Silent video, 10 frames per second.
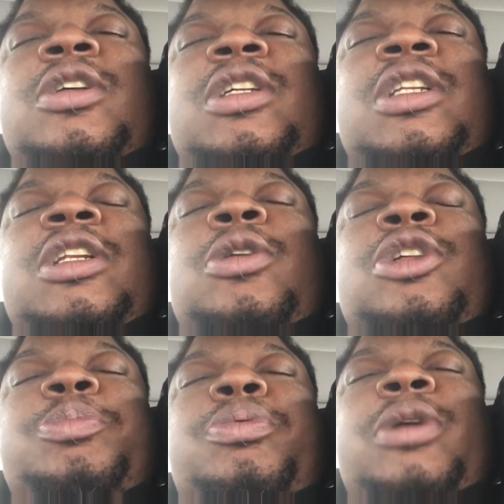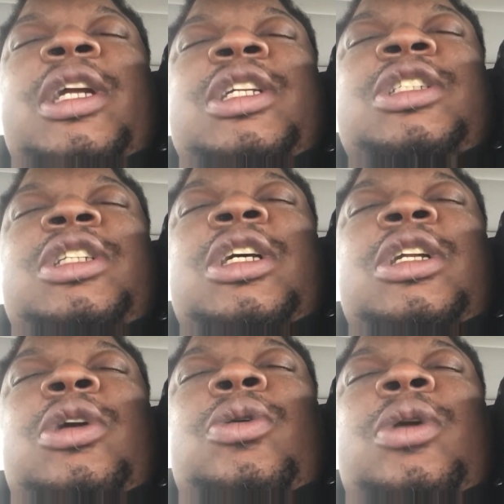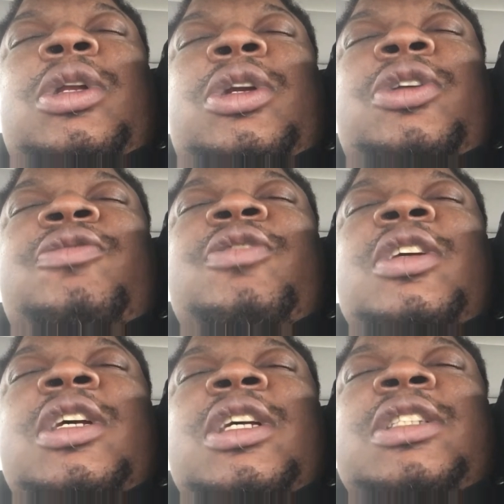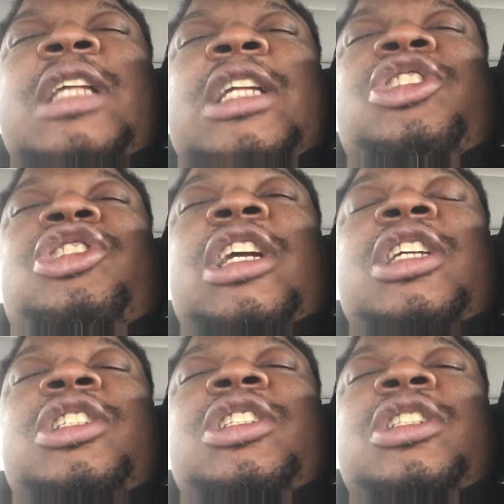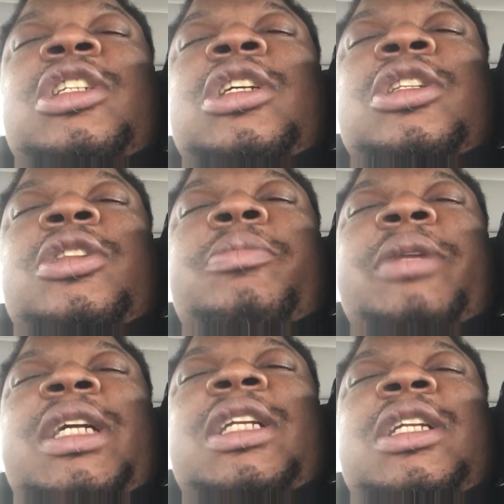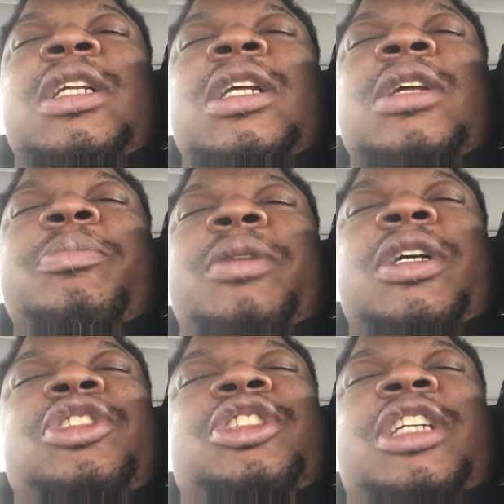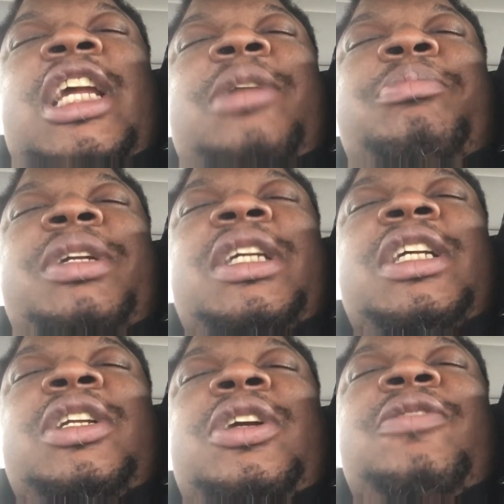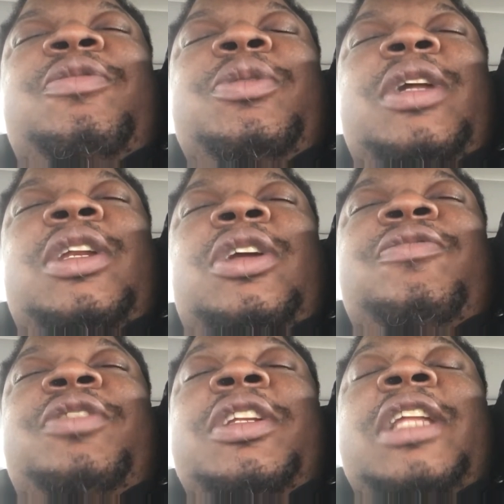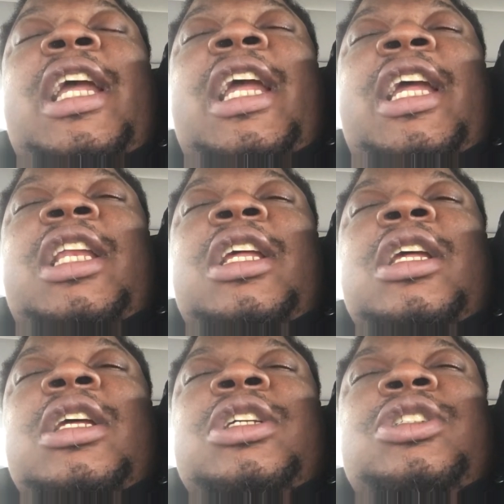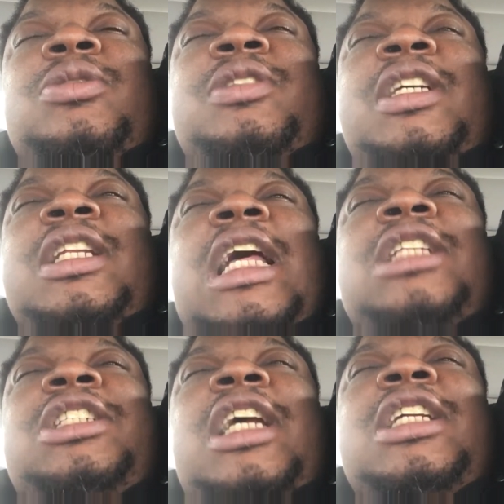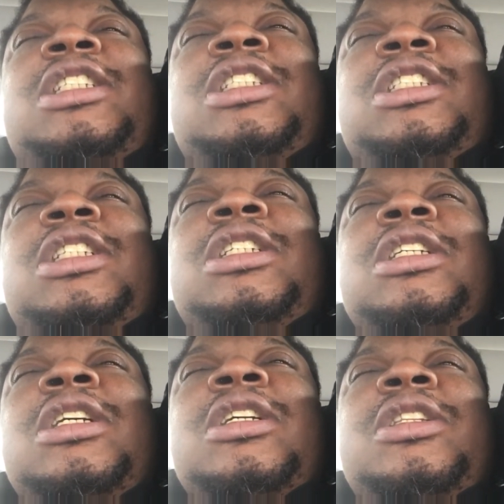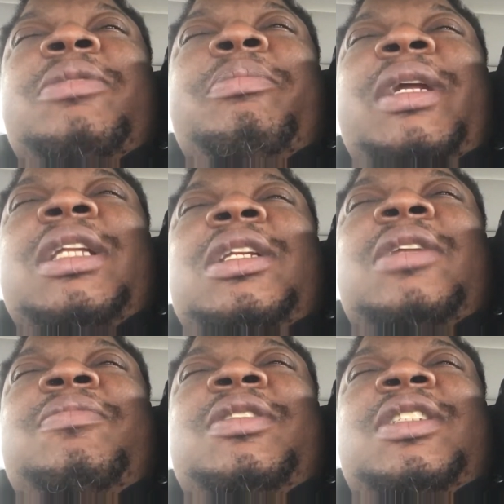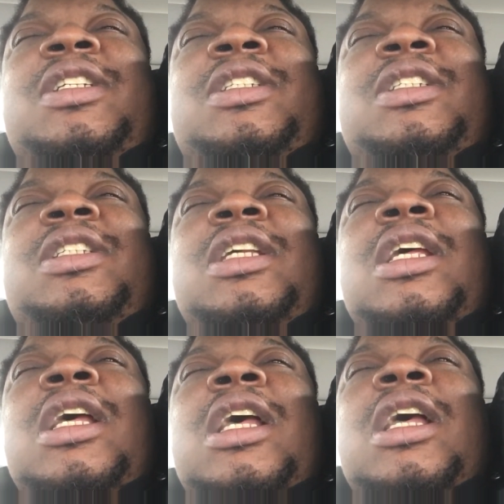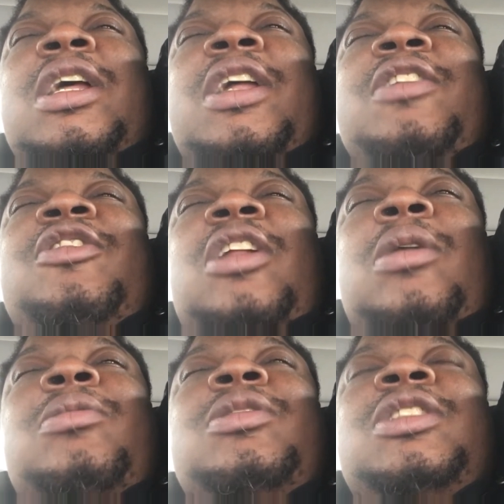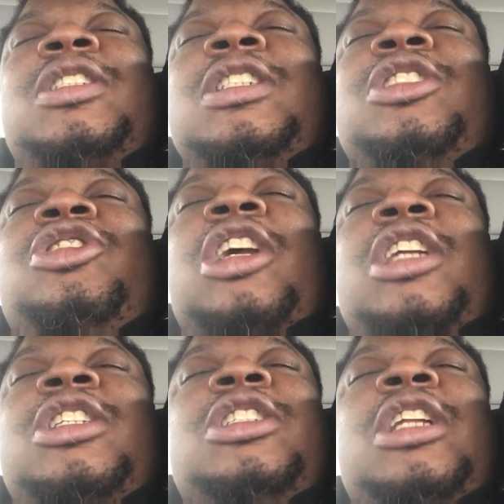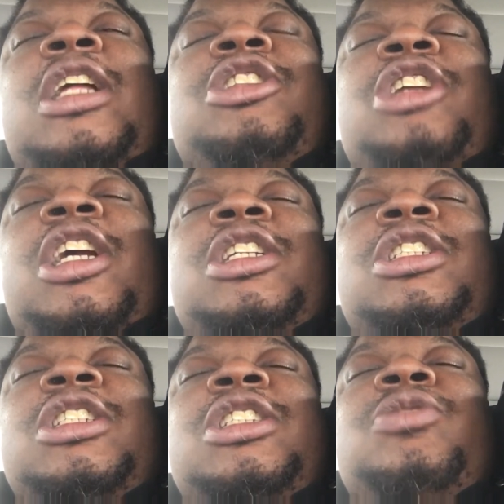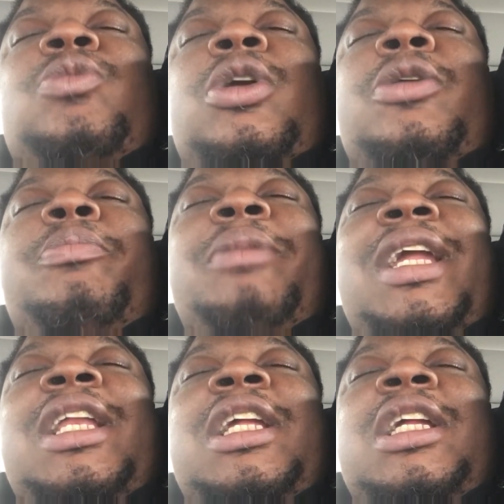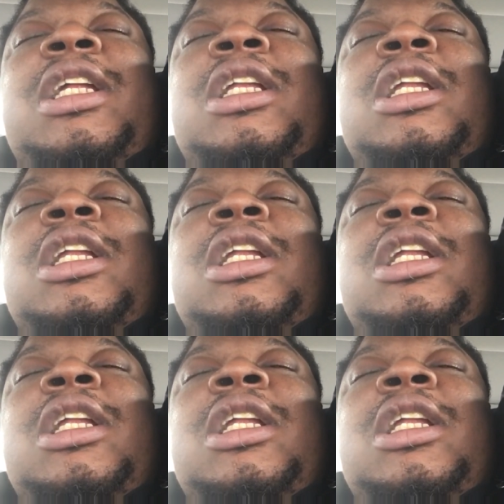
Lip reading: and the Lord's Prayer started on earth, that's changing the meaning, because you can't be in earth. You in earth, you're dead. So then that changes the meaning of the sentence. As long as these changes not changing his word meaning